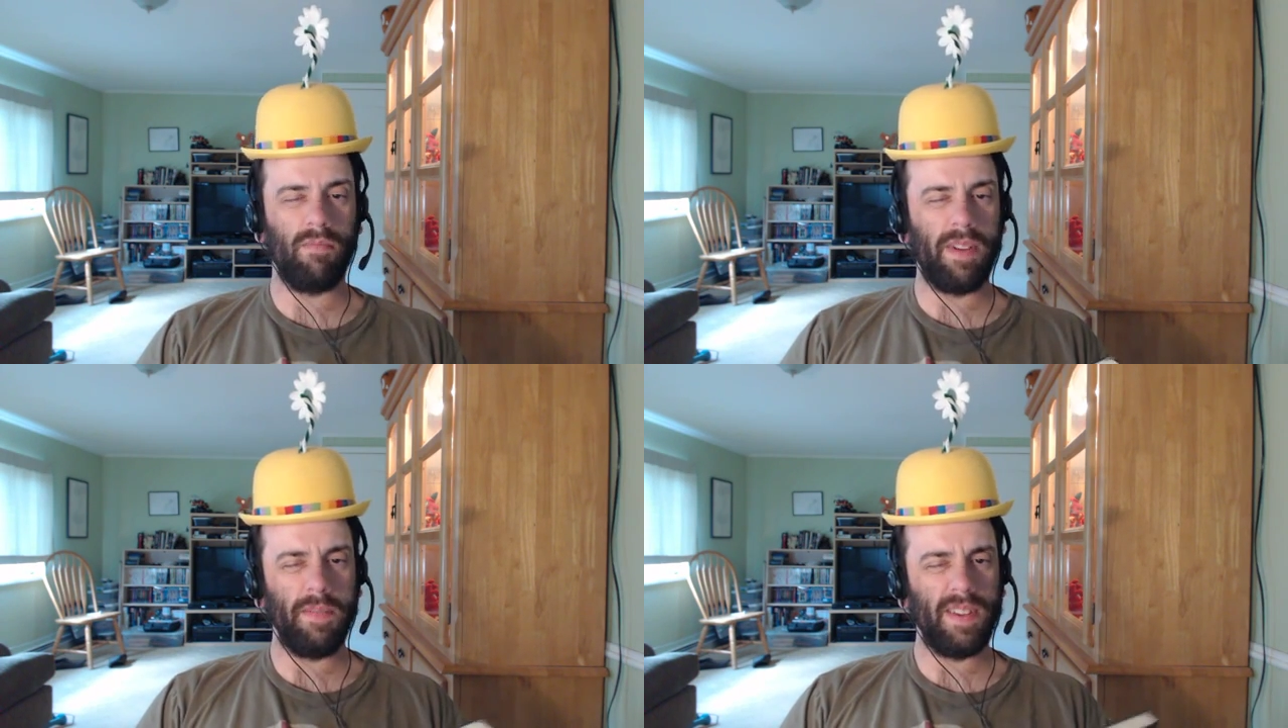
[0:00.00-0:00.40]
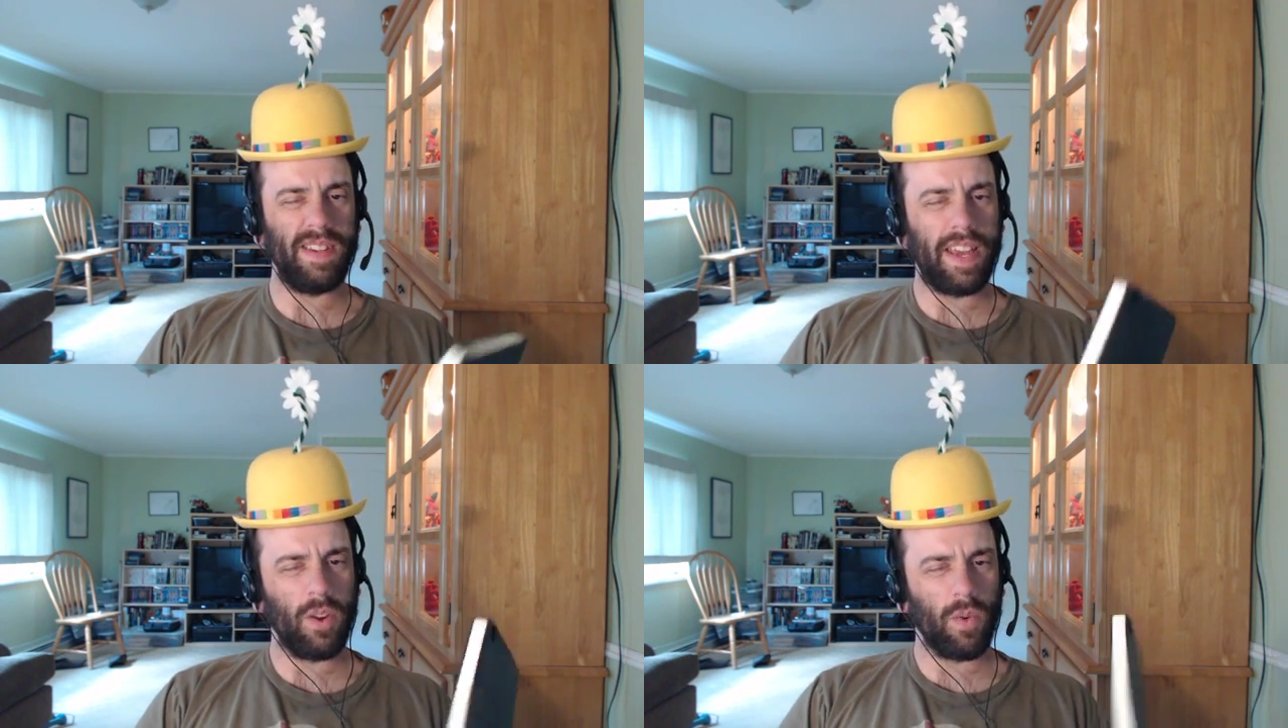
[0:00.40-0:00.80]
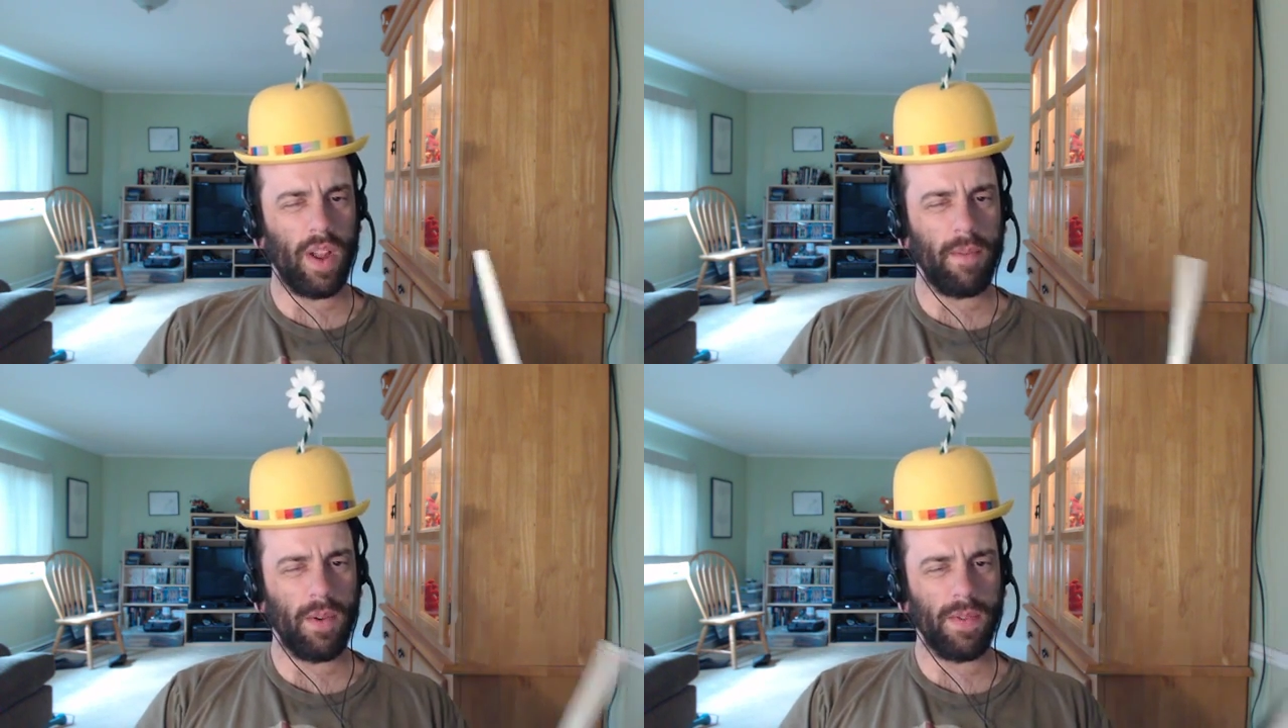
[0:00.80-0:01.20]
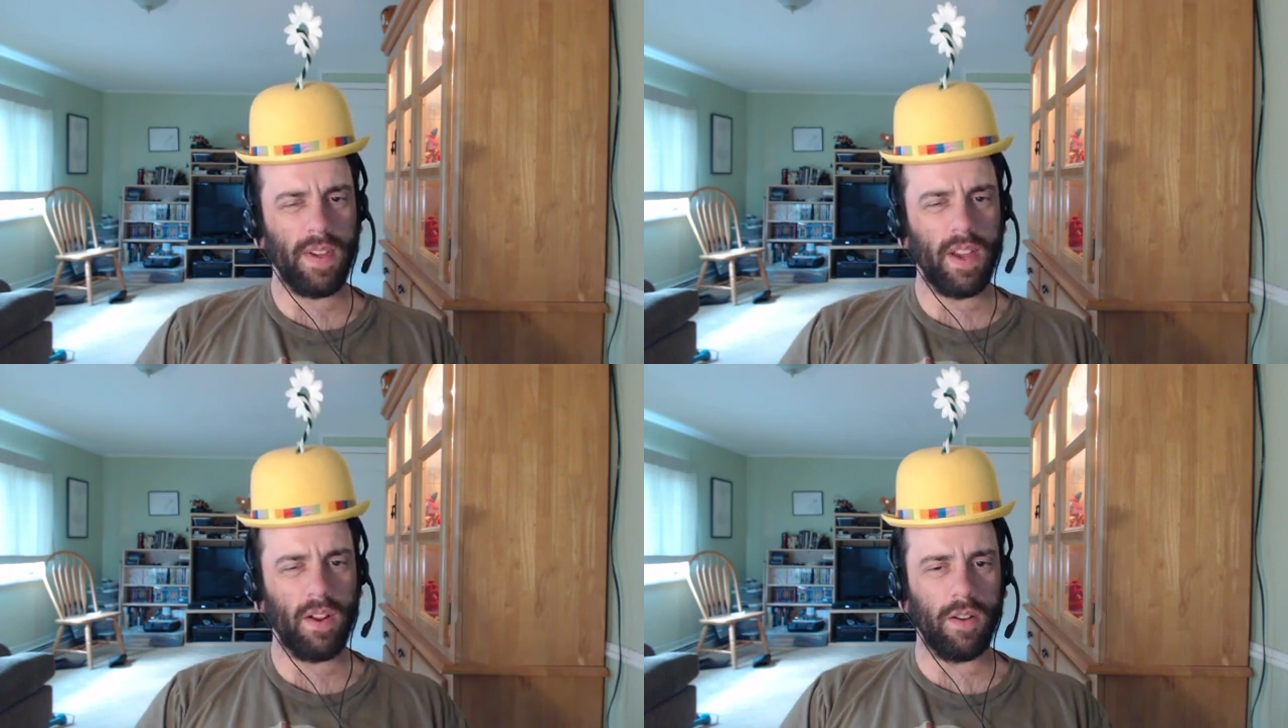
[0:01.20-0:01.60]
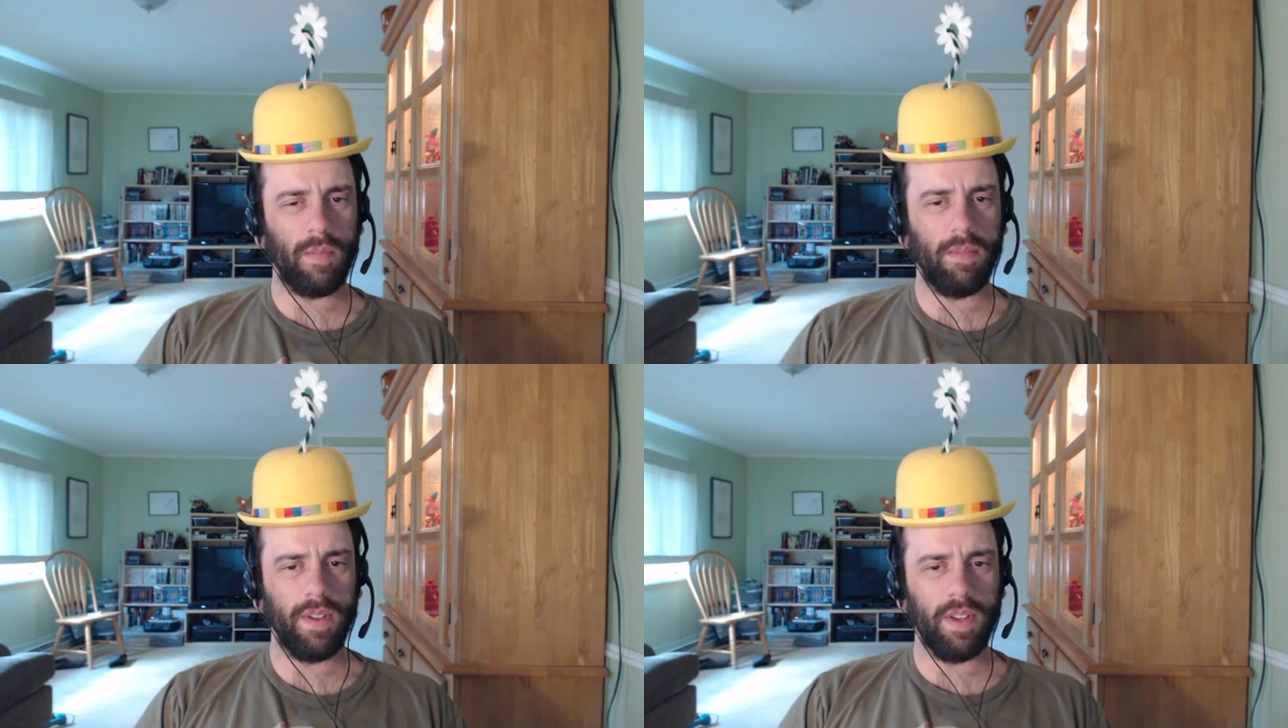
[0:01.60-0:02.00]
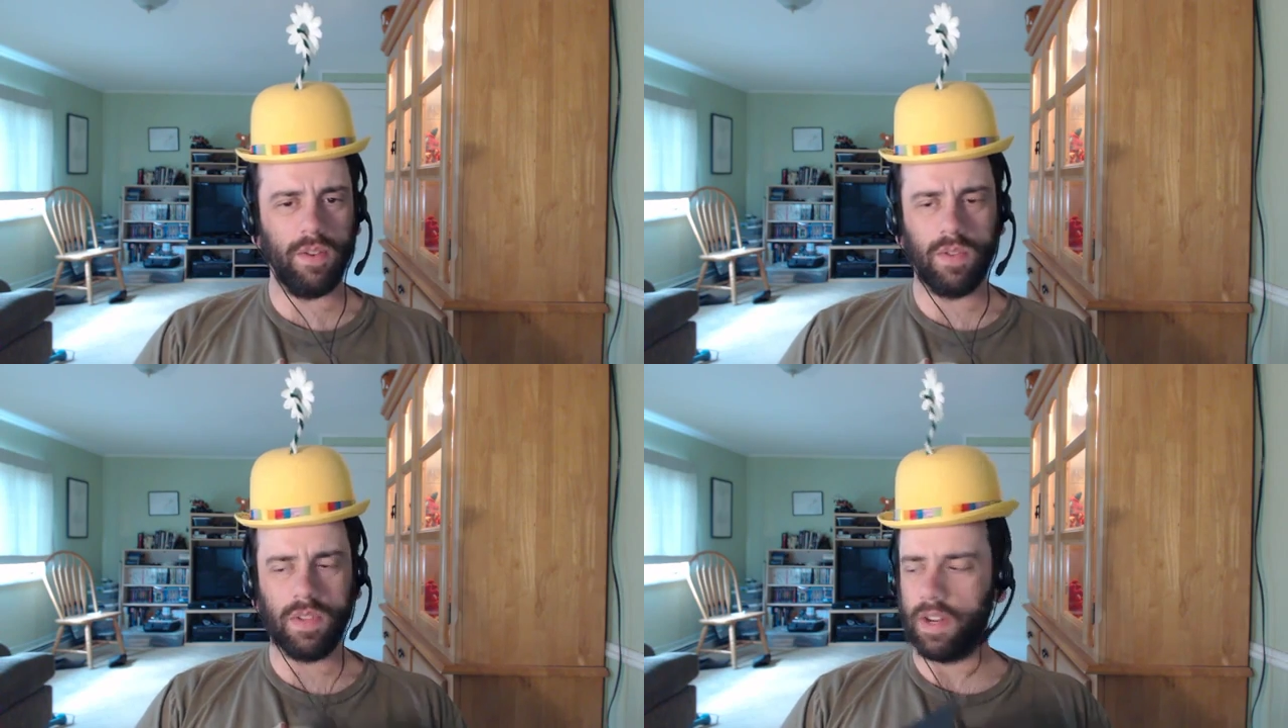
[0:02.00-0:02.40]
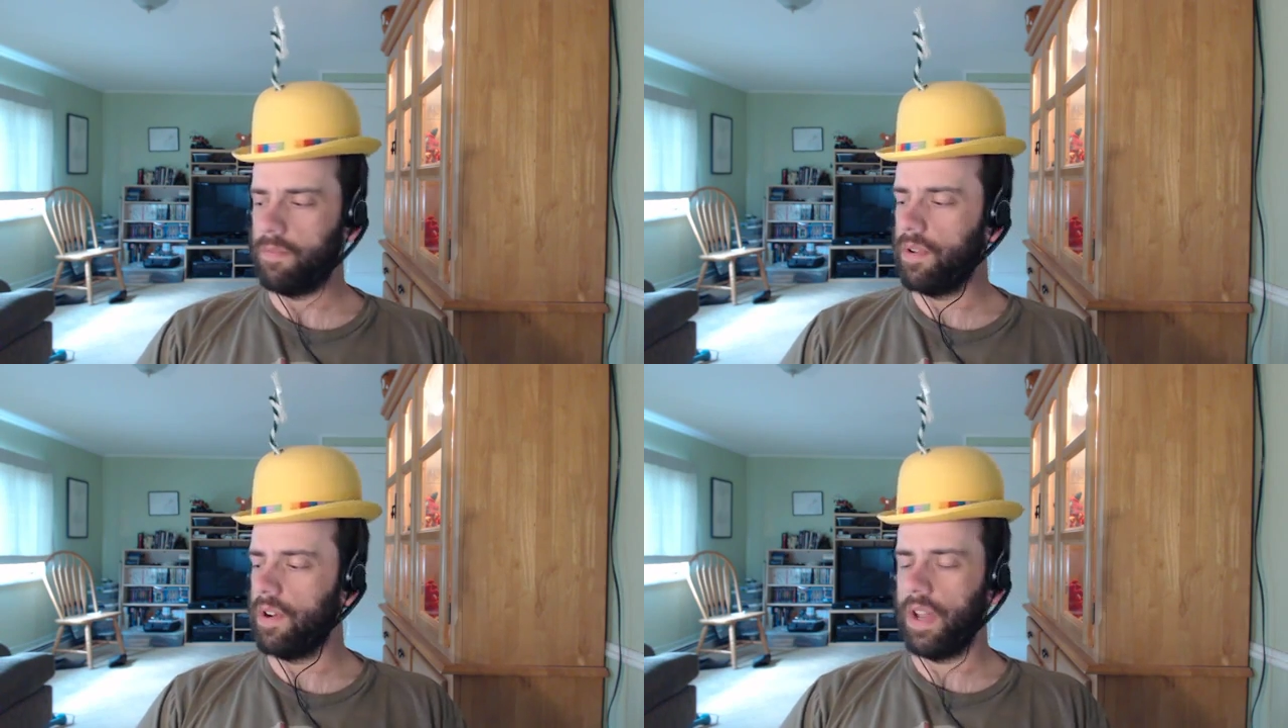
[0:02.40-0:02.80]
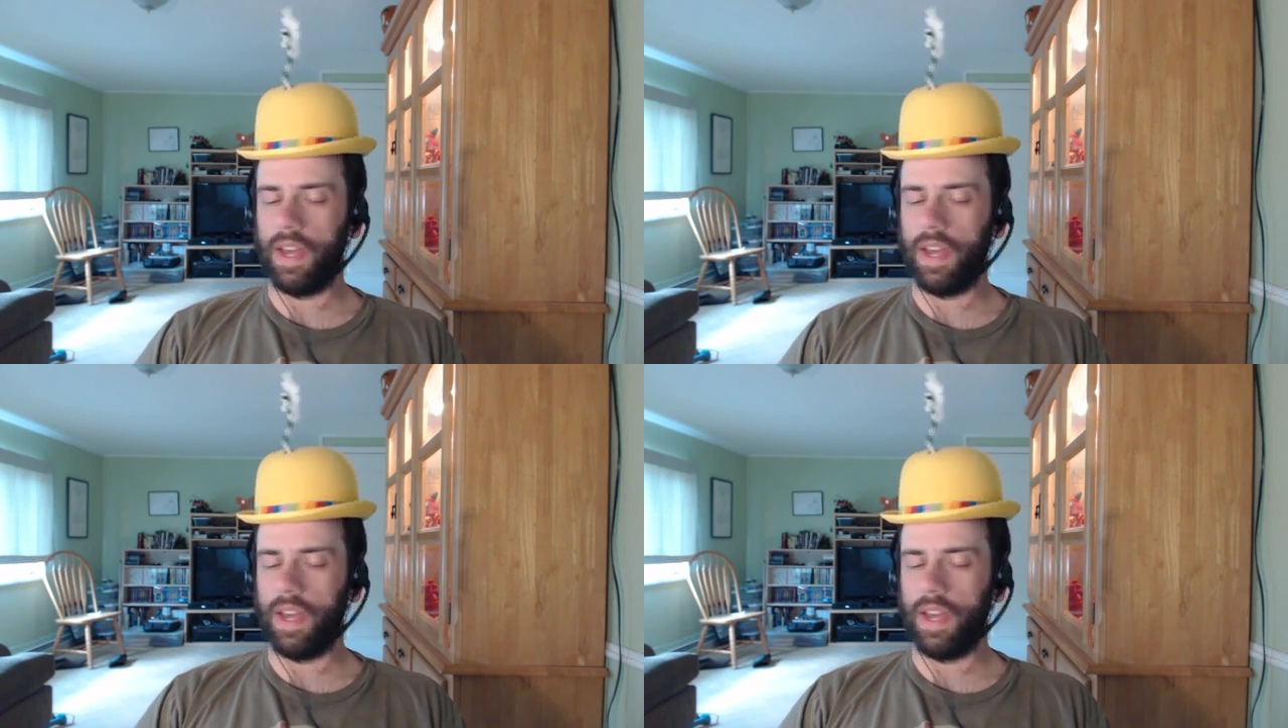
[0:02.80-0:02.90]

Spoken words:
It might be a NaNoWriMo thing, or it might be a newsletter perk.